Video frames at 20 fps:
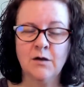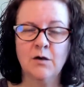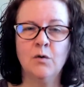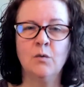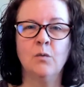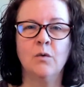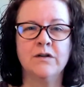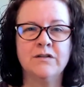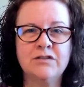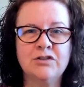
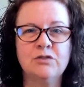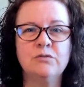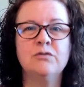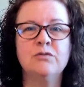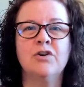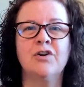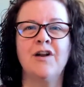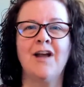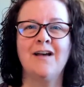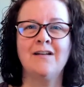once you
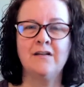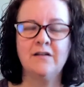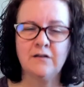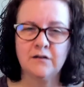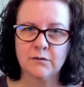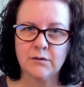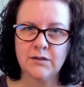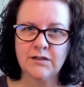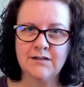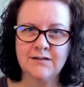learn how to
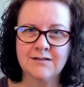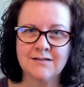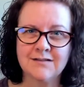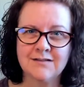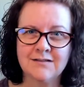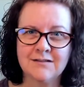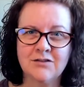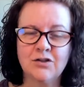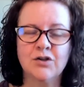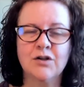do it,
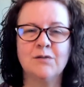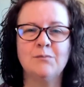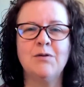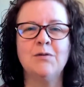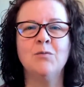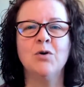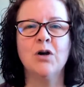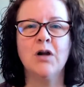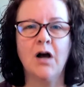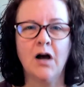you're going to be
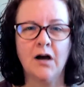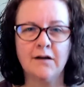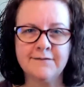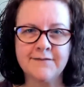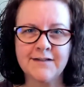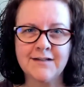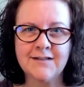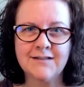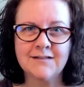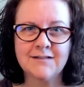more
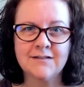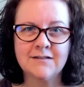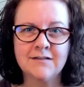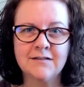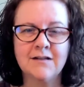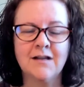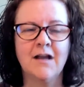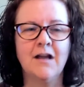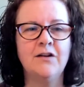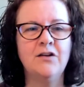confident,
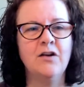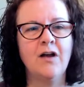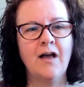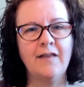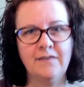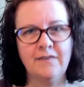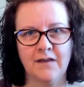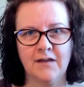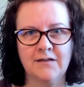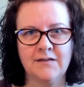and you
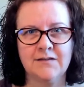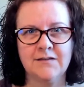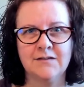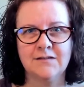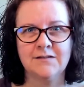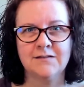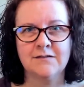got this.